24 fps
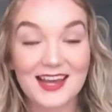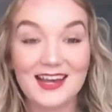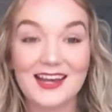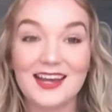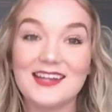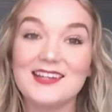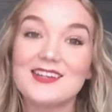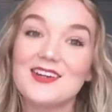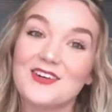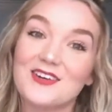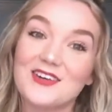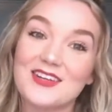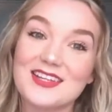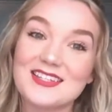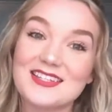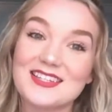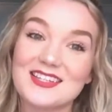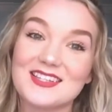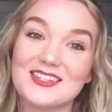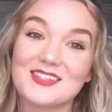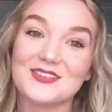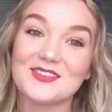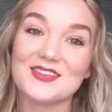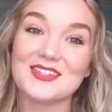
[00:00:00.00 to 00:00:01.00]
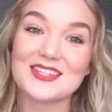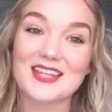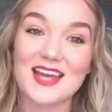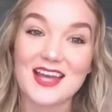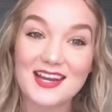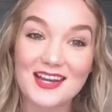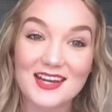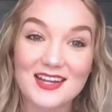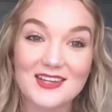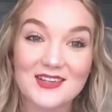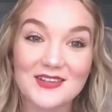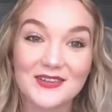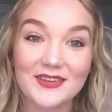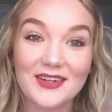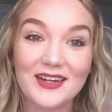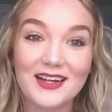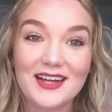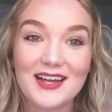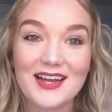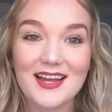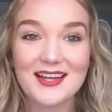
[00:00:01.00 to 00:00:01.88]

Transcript: and I noticed that there was a new